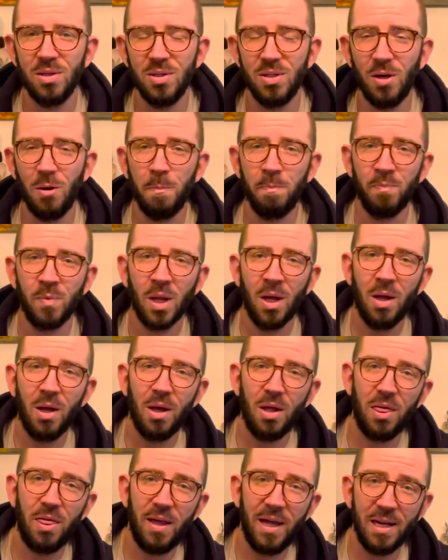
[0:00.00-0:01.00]
So
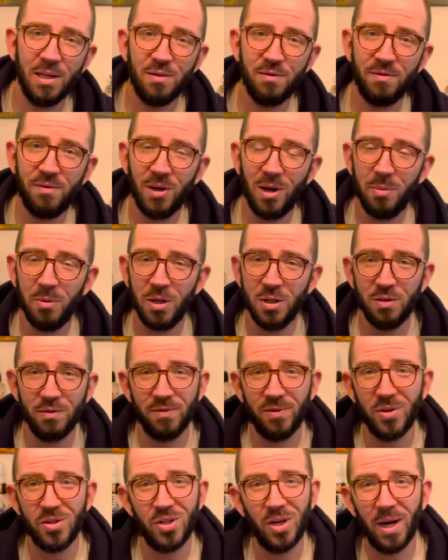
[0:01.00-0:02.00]
thanks very much
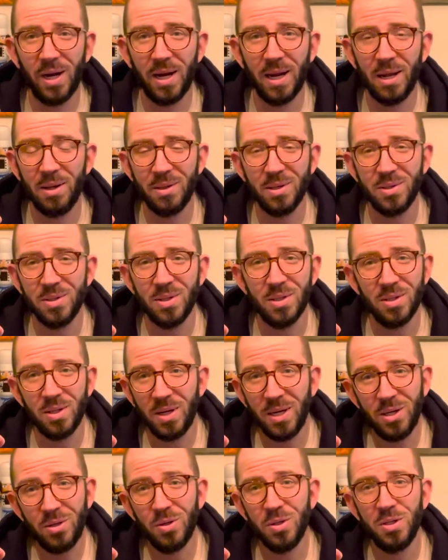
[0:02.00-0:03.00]
for checking out this
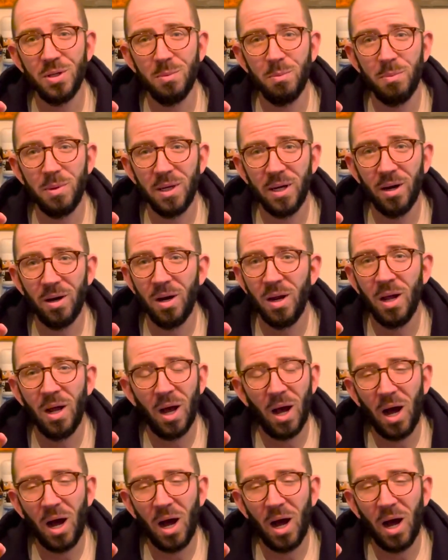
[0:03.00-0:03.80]
interesting beer.